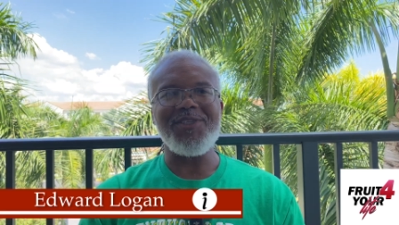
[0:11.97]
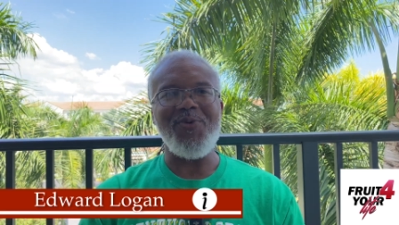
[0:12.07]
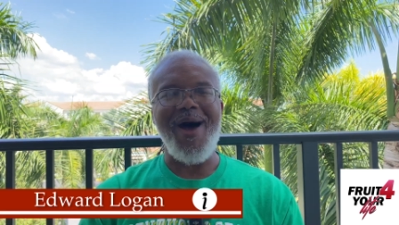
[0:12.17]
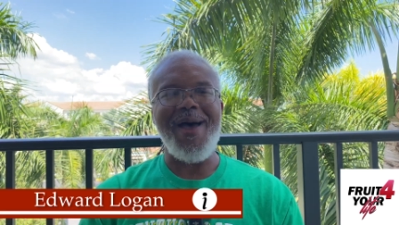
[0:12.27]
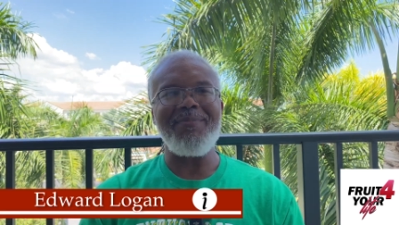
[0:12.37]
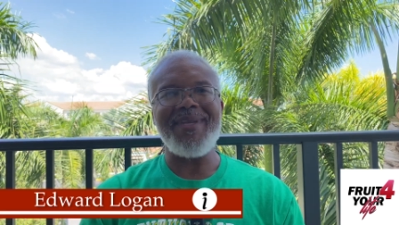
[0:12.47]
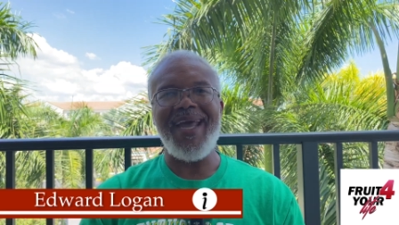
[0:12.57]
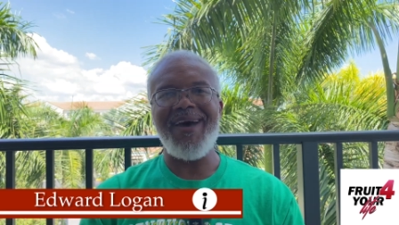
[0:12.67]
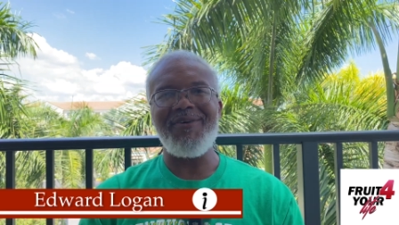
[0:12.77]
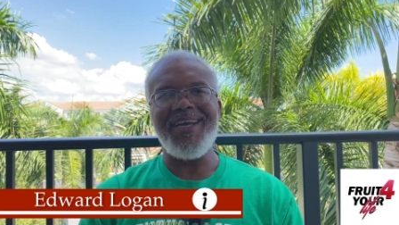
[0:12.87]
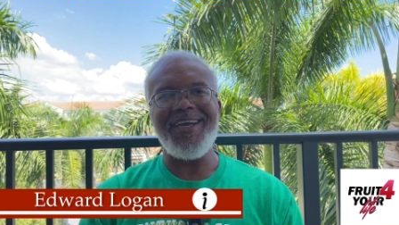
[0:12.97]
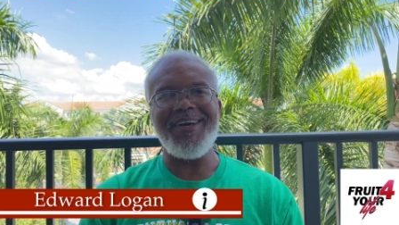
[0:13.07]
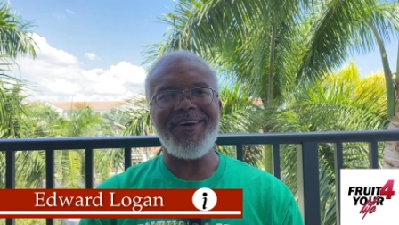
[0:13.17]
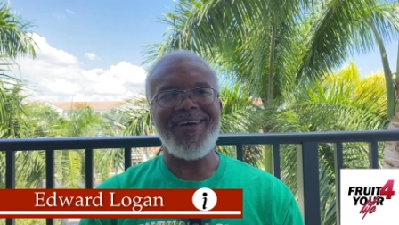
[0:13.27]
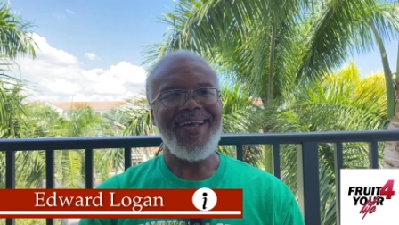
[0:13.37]
So I'm down
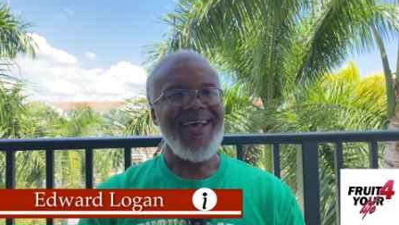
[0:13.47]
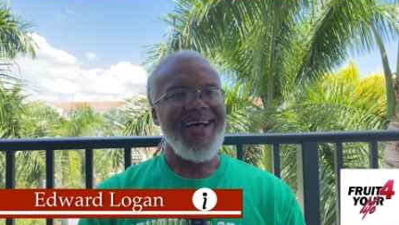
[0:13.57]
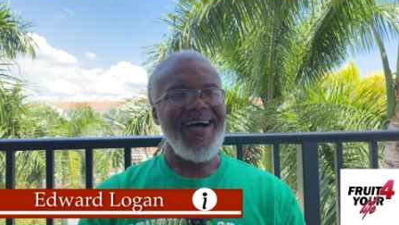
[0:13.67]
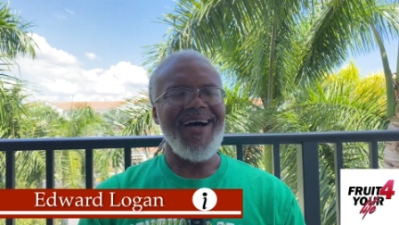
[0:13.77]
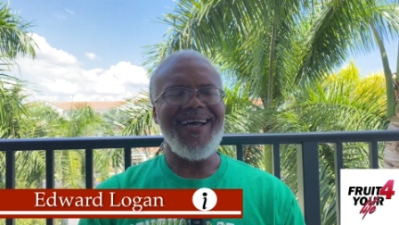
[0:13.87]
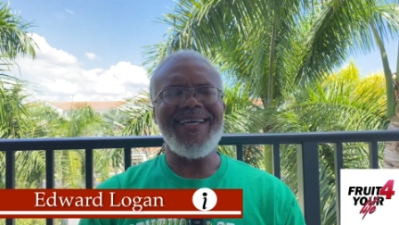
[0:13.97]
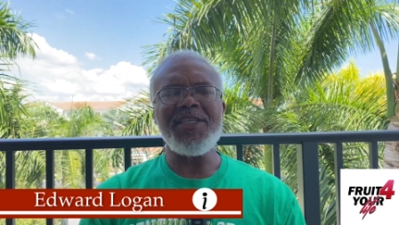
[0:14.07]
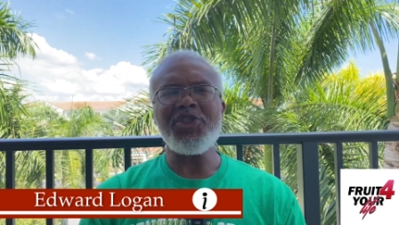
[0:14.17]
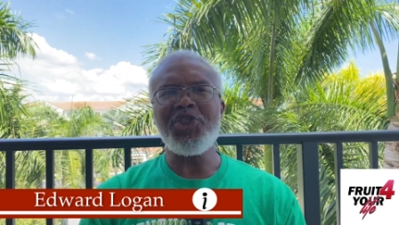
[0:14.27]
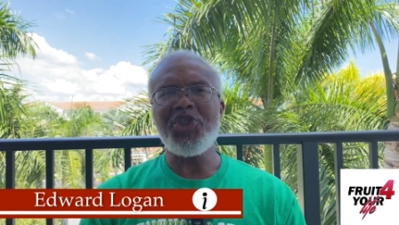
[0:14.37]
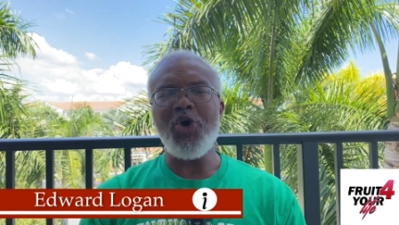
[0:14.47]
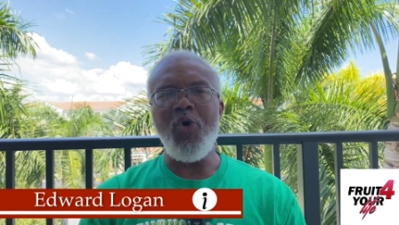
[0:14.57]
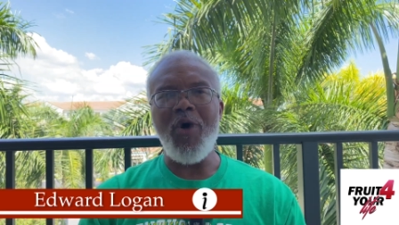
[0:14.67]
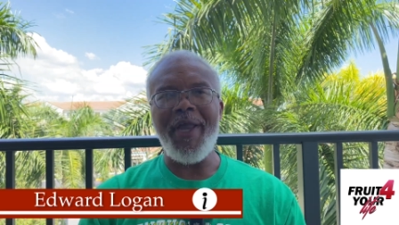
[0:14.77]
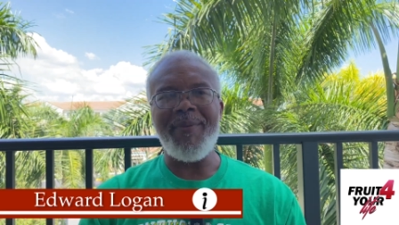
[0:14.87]
here uh,
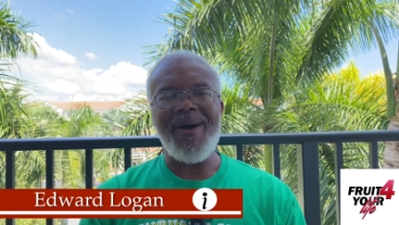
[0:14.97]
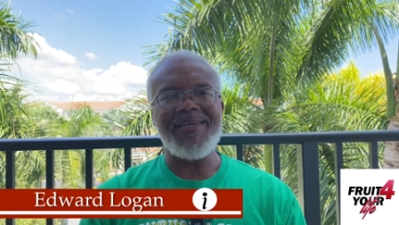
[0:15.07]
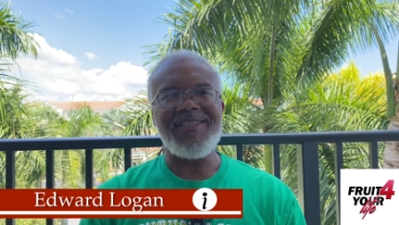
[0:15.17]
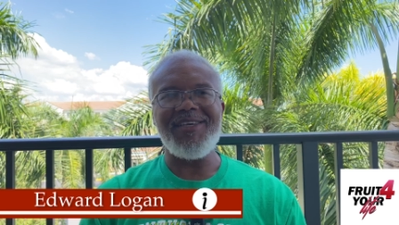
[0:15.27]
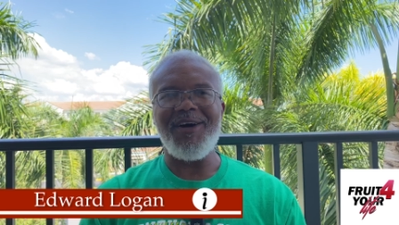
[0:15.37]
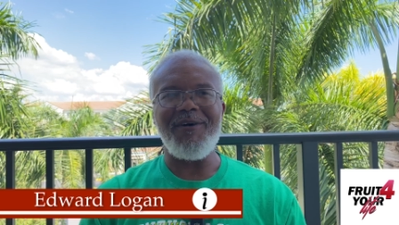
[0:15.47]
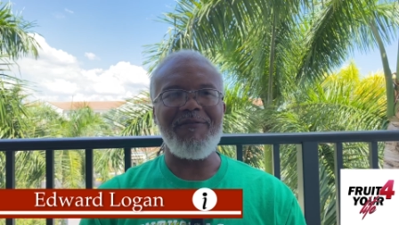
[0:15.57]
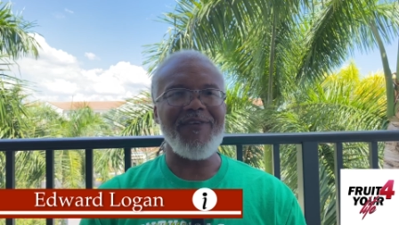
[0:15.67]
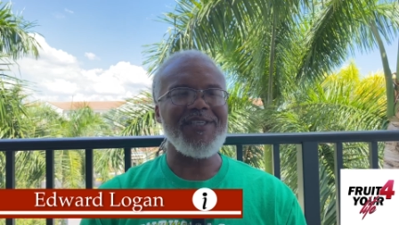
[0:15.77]
enjoying myself.